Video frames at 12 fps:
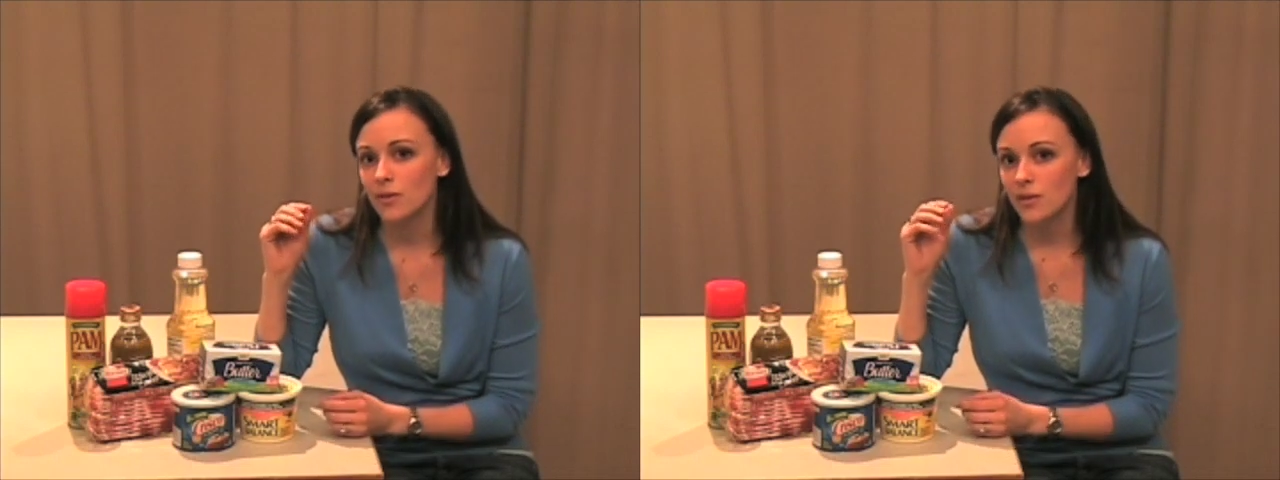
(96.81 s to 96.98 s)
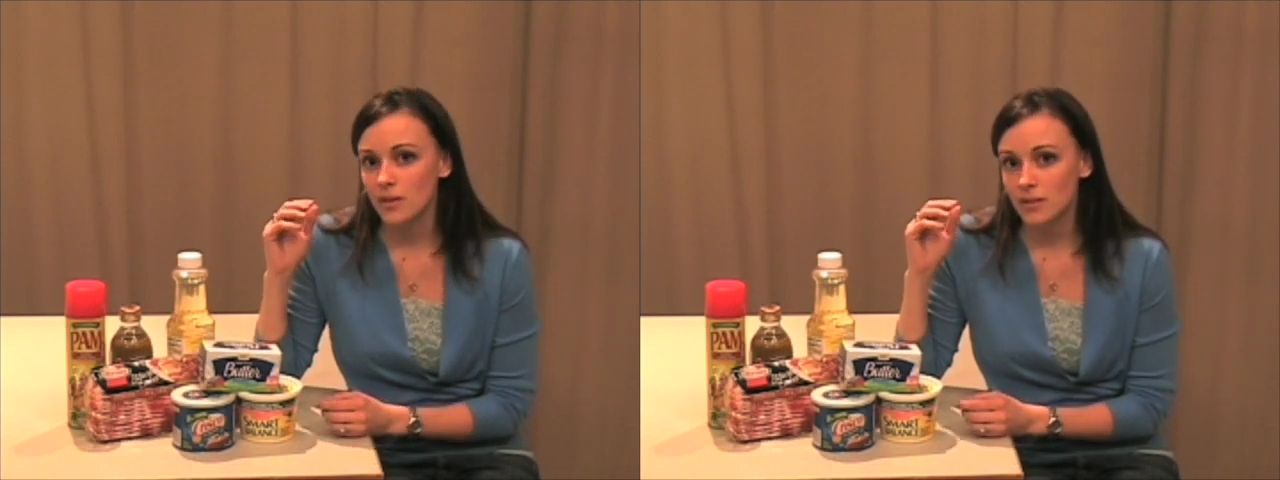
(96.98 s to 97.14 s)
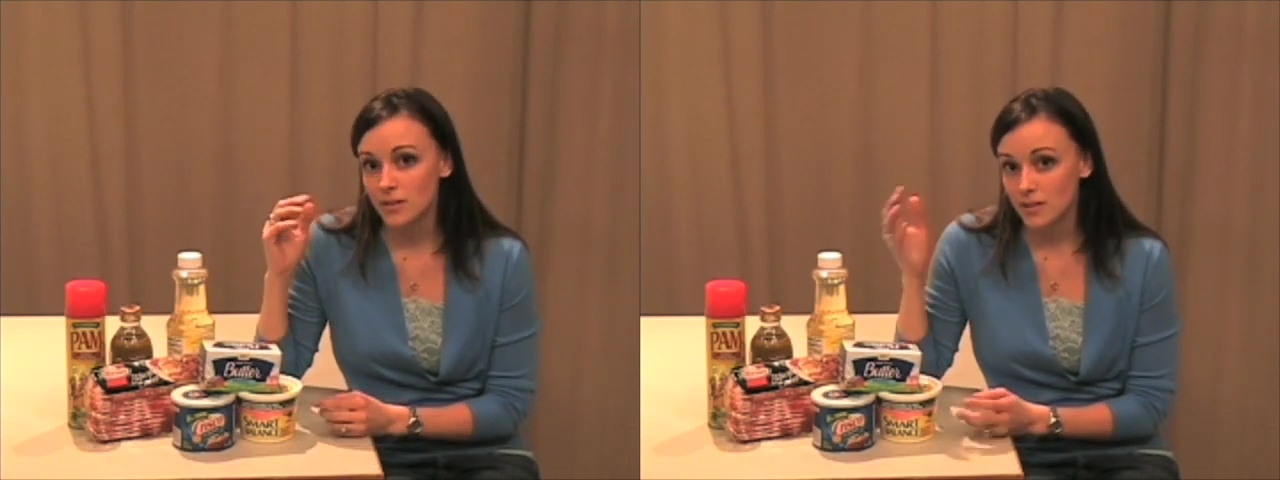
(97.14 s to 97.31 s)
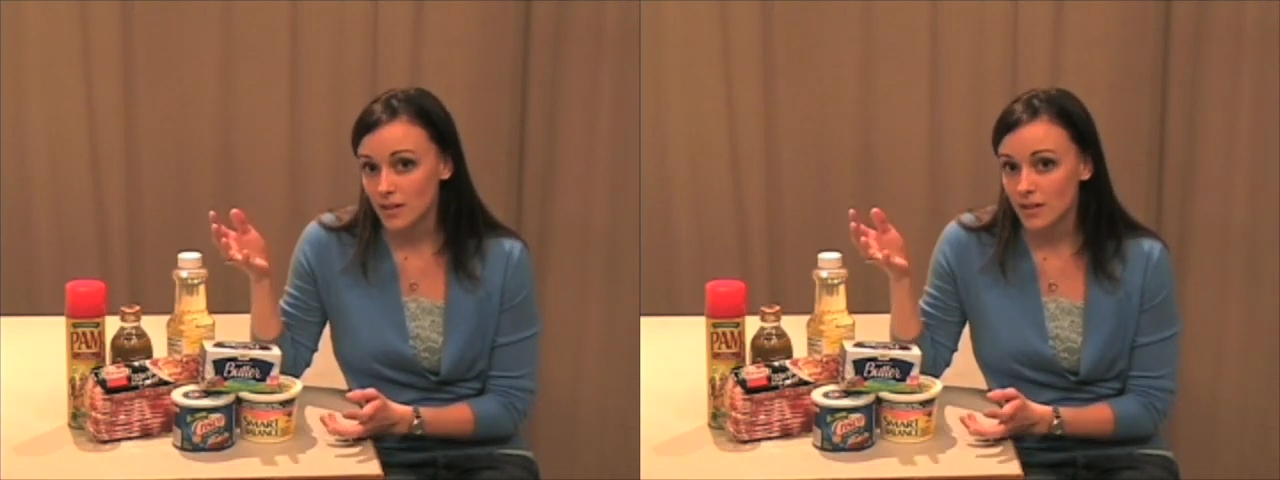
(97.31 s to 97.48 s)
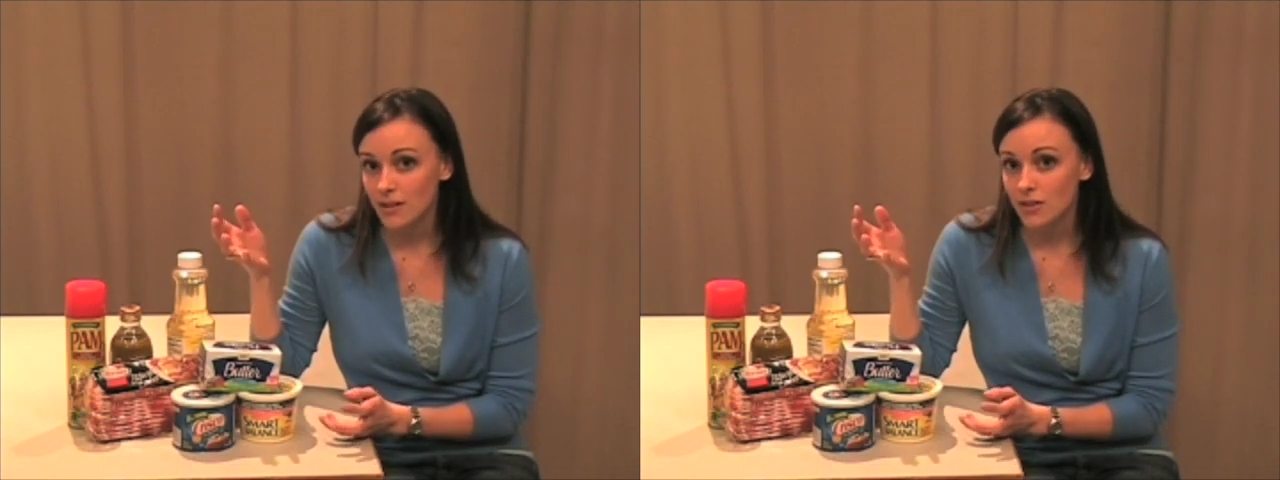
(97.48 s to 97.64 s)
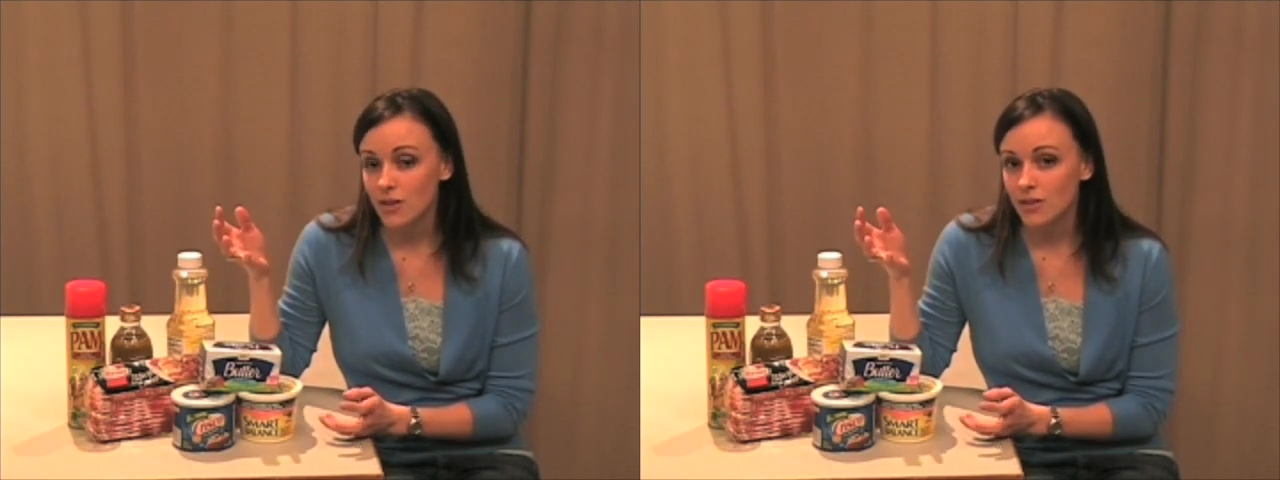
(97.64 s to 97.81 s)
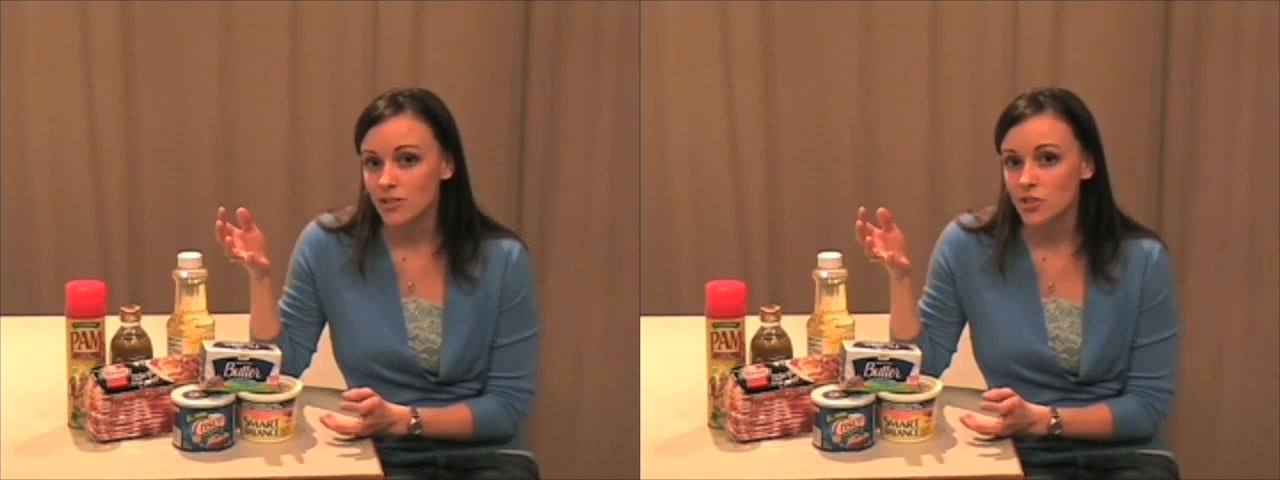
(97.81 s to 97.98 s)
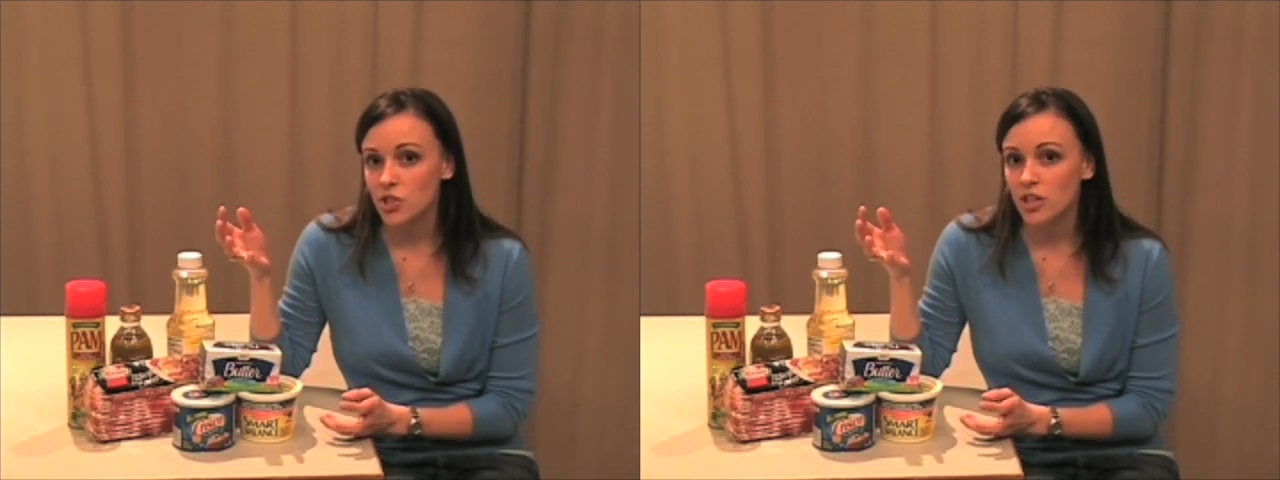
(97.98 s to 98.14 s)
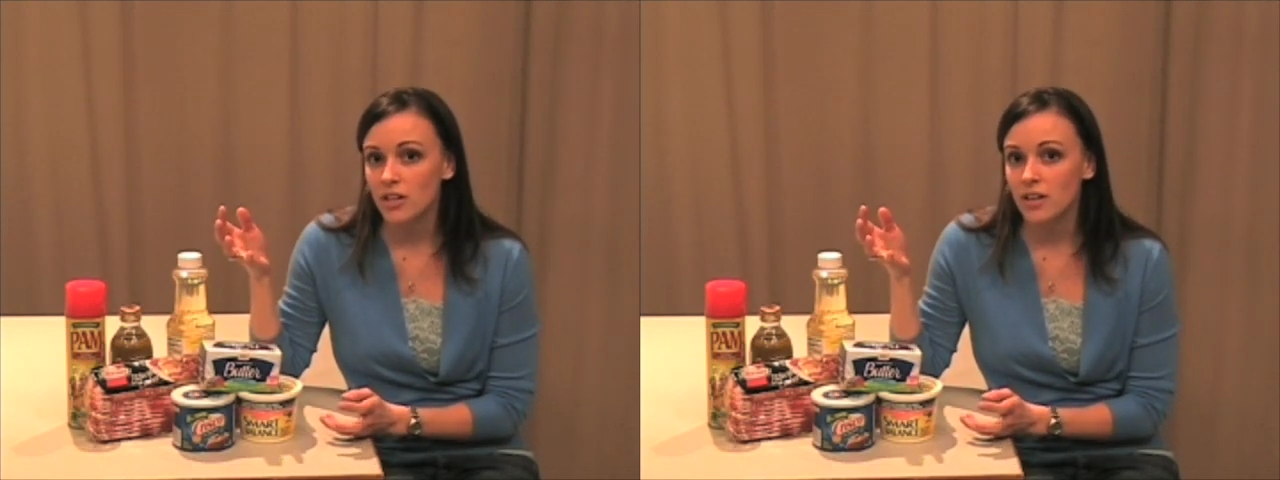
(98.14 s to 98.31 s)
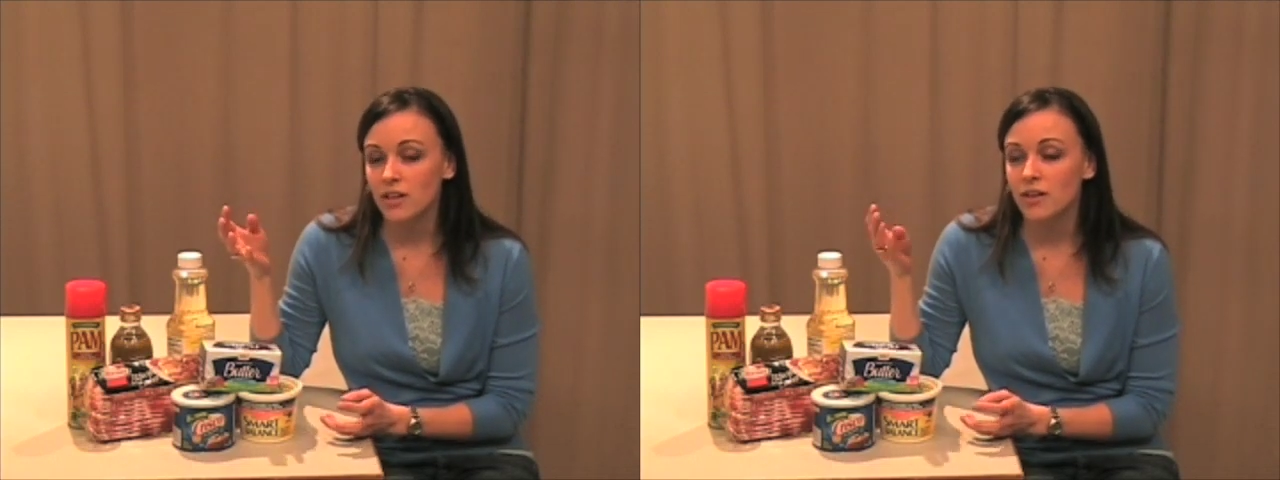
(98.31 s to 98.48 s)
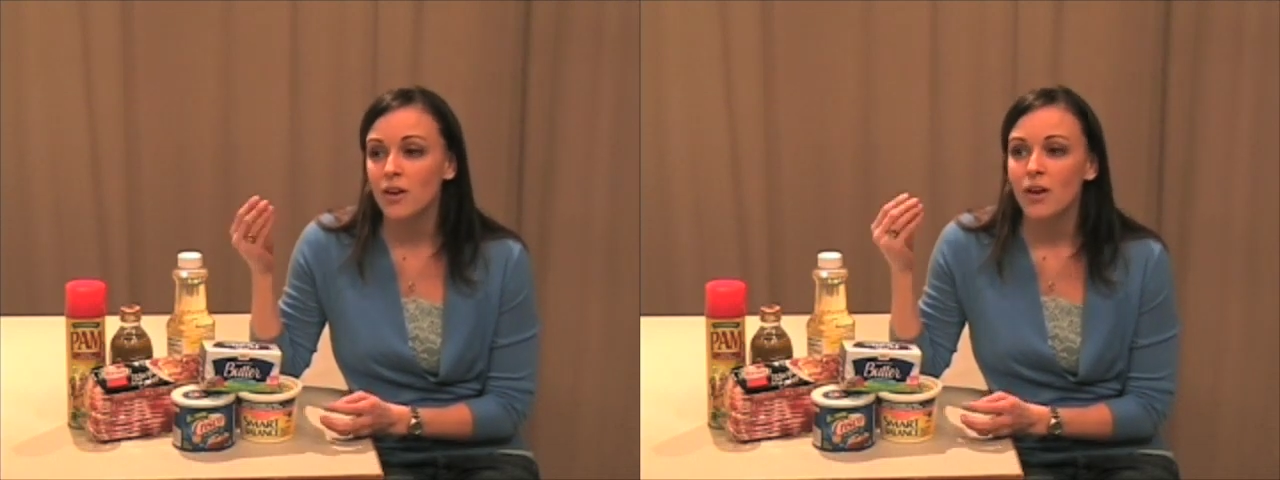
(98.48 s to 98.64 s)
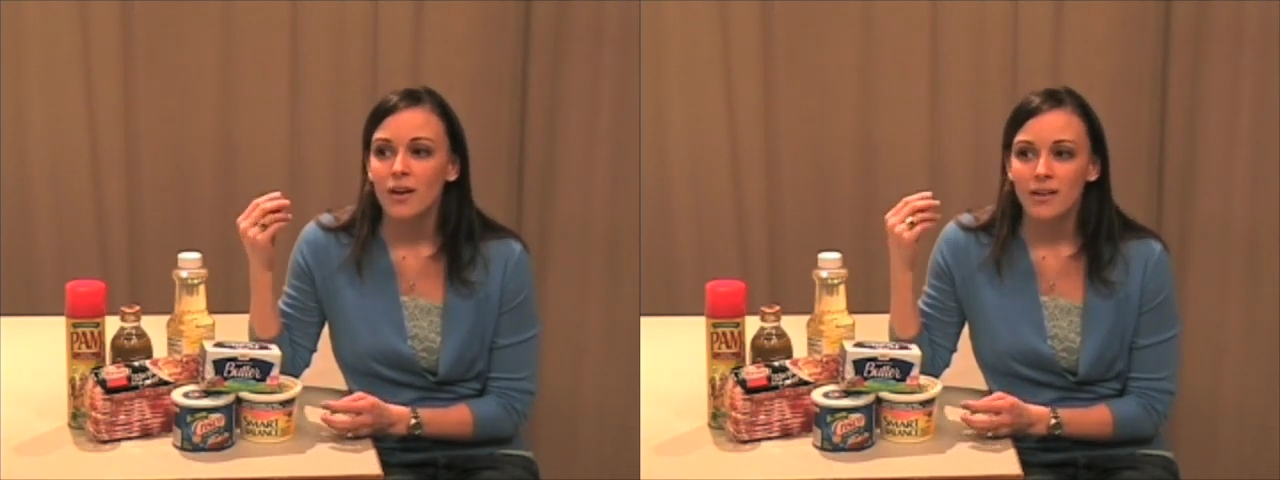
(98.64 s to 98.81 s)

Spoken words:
the skin on a chicken